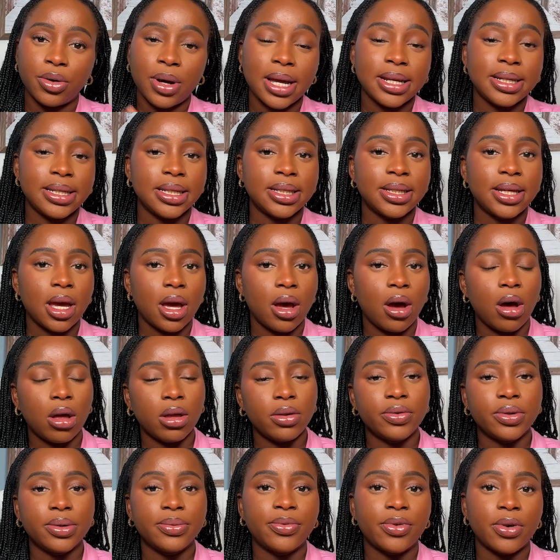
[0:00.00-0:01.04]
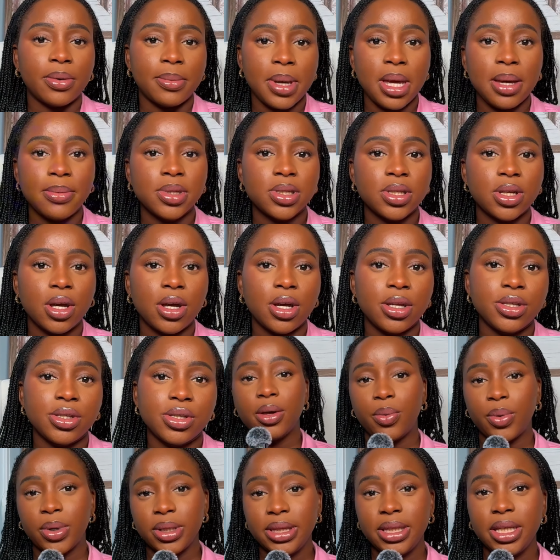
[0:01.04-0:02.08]
I did get all of them from Amazon.
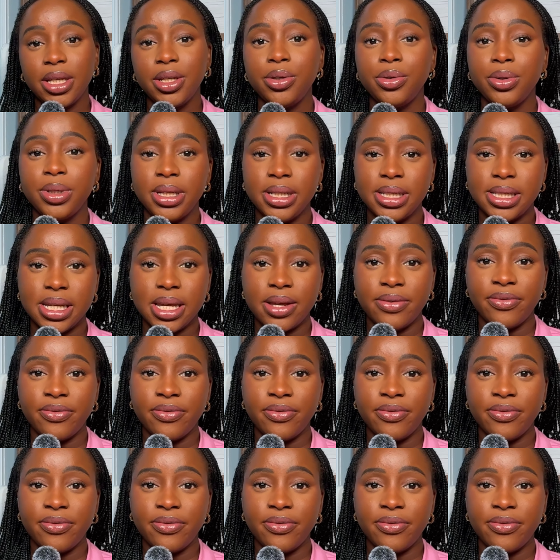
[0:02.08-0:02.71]
The one thing you need to